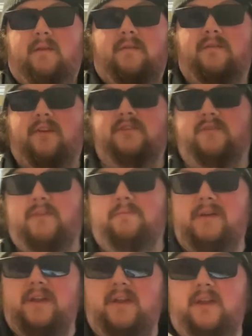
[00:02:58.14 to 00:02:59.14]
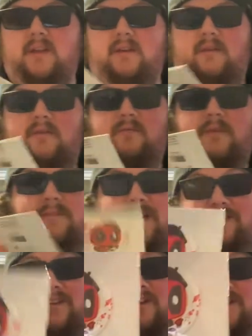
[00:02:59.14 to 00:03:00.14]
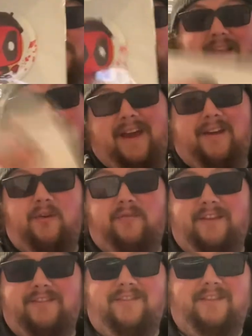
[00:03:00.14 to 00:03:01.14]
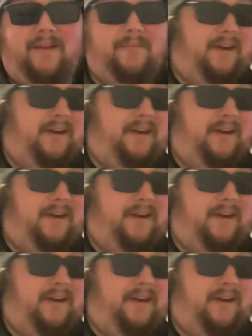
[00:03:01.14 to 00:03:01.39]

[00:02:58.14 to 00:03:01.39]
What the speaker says: First for the pin, we've got the artist again. I don't know if that's the same in